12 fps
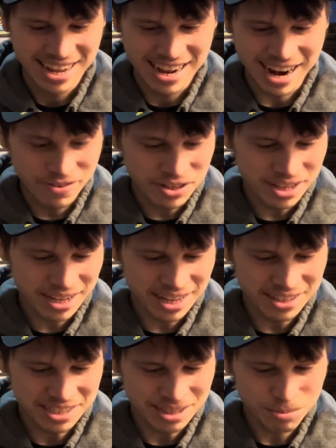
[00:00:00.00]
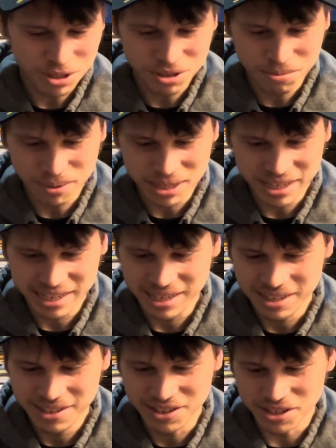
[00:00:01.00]
Everything else seems to be
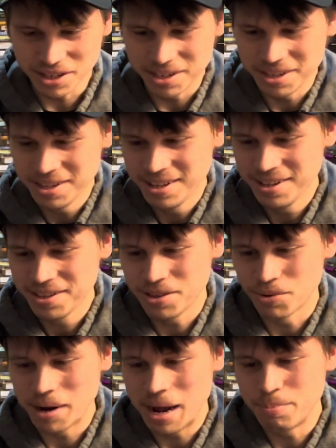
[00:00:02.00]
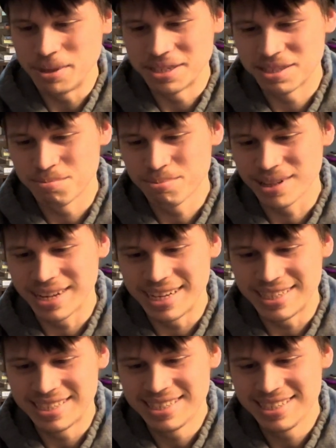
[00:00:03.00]
good. The wrapping's in
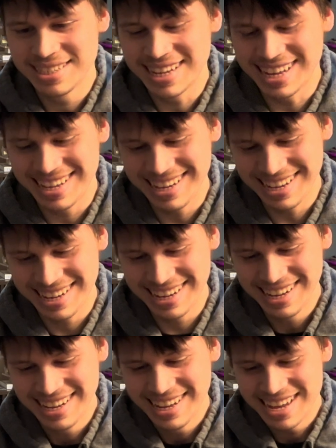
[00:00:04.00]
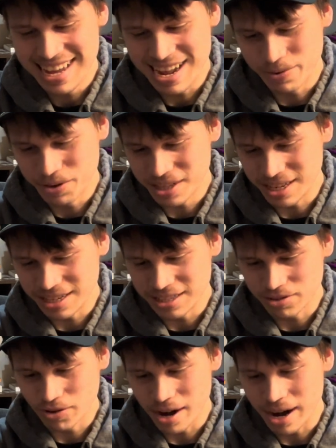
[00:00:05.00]
place. Everything is
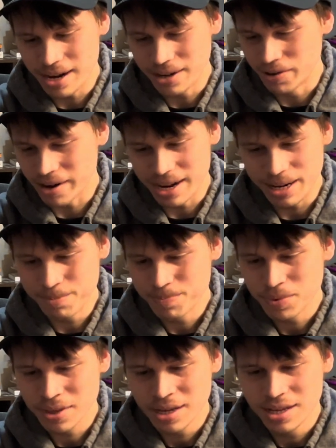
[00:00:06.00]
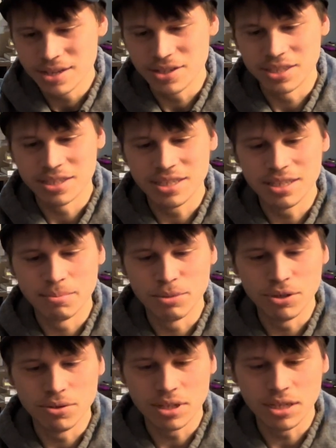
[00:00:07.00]
great. You can see the
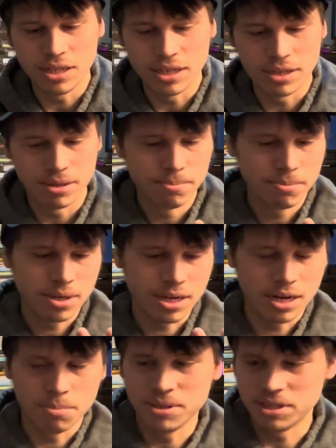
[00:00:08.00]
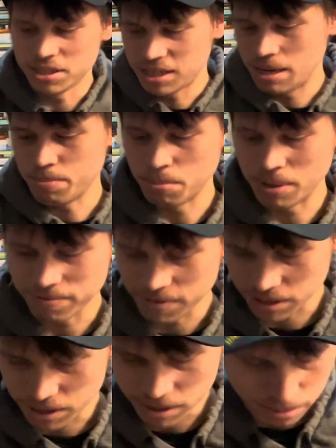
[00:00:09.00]
Manuki here. I got a piece of tape on my
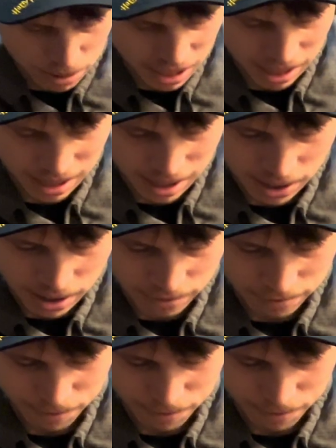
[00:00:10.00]
finger. Let me take that off.